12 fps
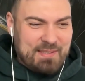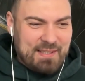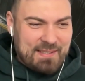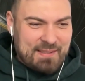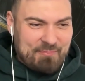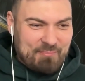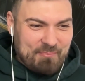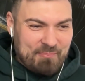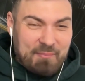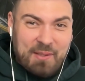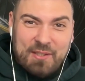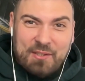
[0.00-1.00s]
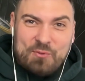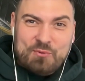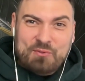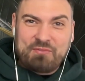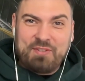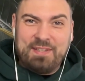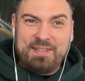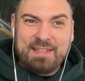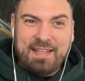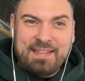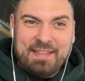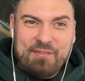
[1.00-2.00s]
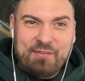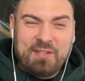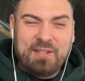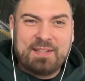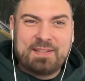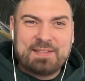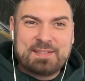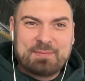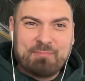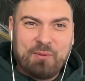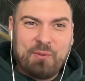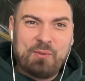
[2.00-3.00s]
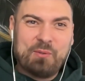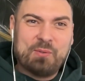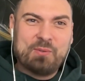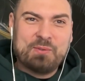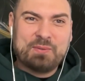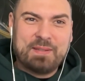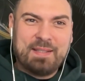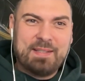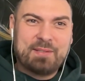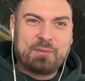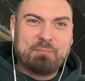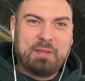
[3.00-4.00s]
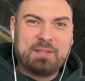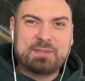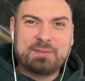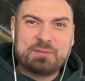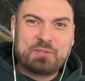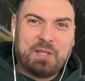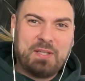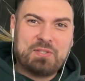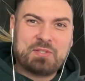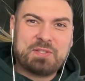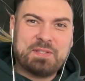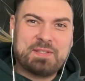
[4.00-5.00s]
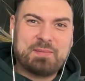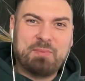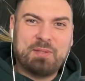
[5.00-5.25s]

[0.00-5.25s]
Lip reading: like make use of it, and even like the small incremental changes,